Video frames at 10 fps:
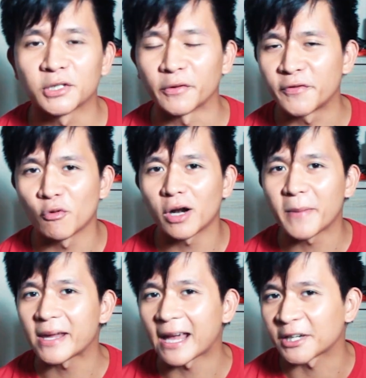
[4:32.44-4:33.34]
So if you want to
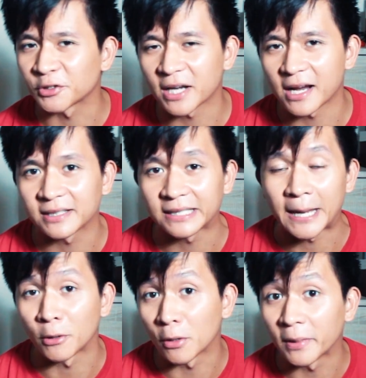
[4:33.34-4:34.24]
make exercise
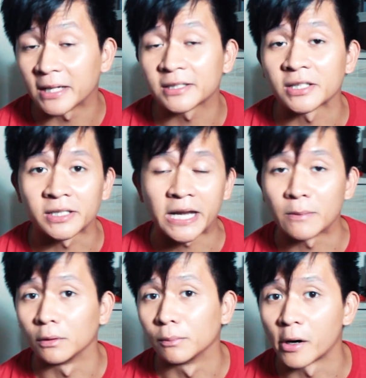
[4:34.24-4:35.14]
a permanent,
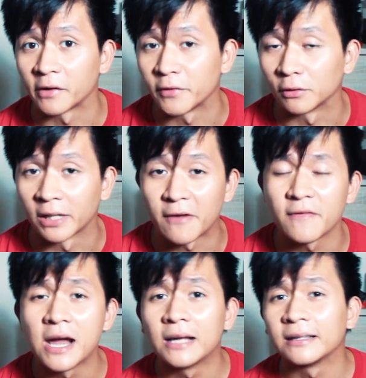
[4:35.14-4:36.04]
sustainable part of your
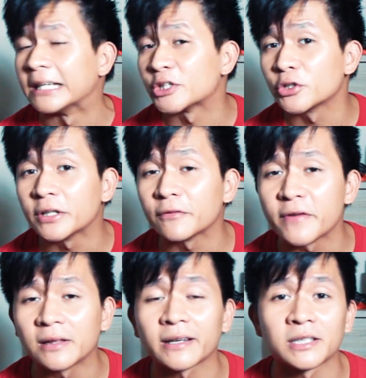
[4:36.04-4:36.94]
life, then it shouldn't
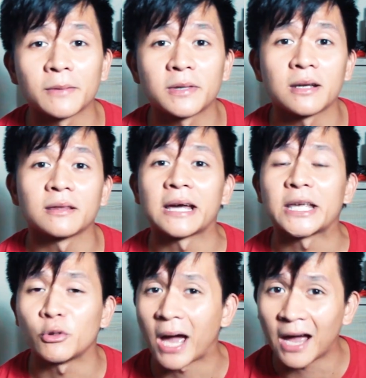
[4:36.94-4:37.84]
feel like something that
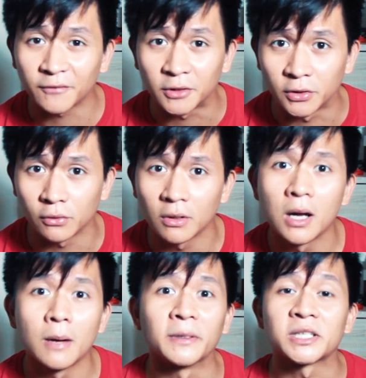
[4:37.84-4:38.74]
you have to do,
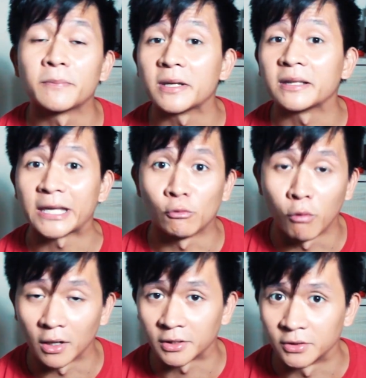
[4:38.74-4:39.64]
but something that you
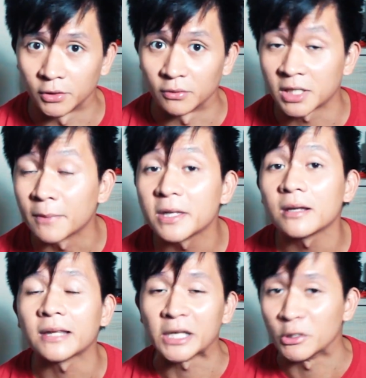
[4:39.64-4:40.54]
want to do,
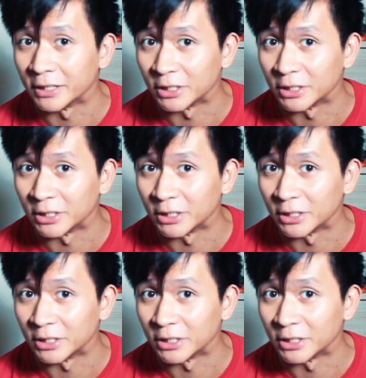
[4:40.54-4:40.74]
something that you